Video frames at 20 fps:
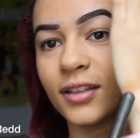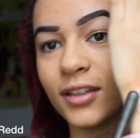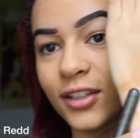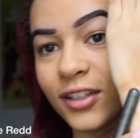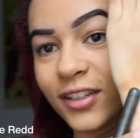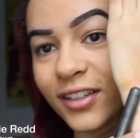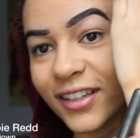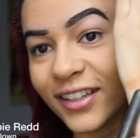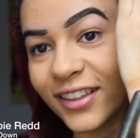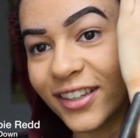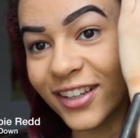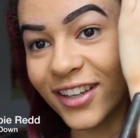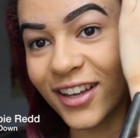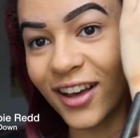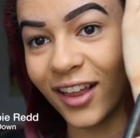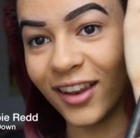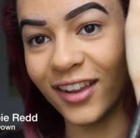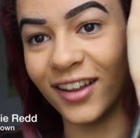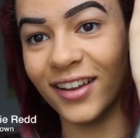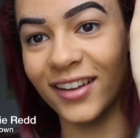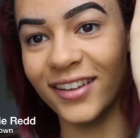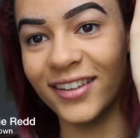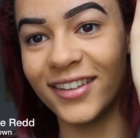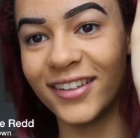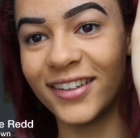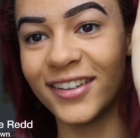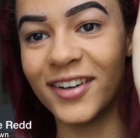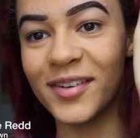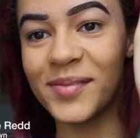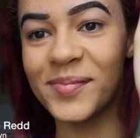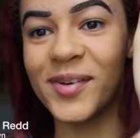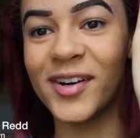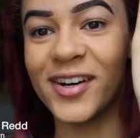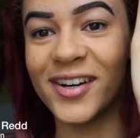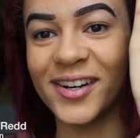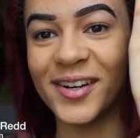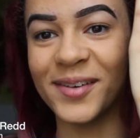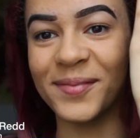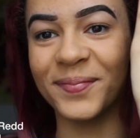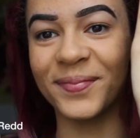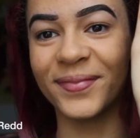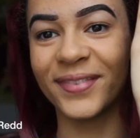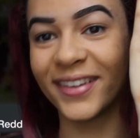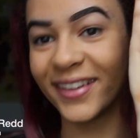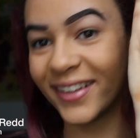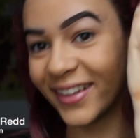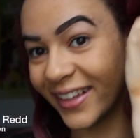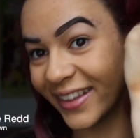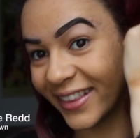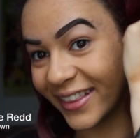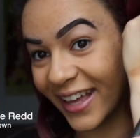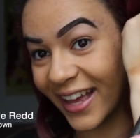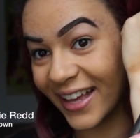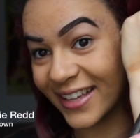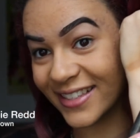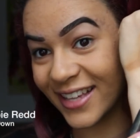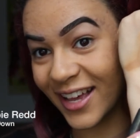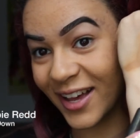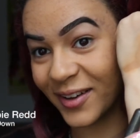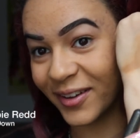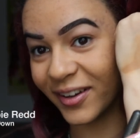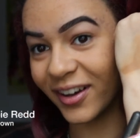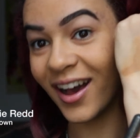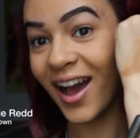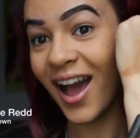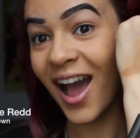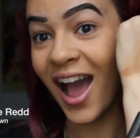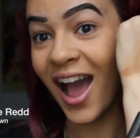Look at the color on my arm. That's how.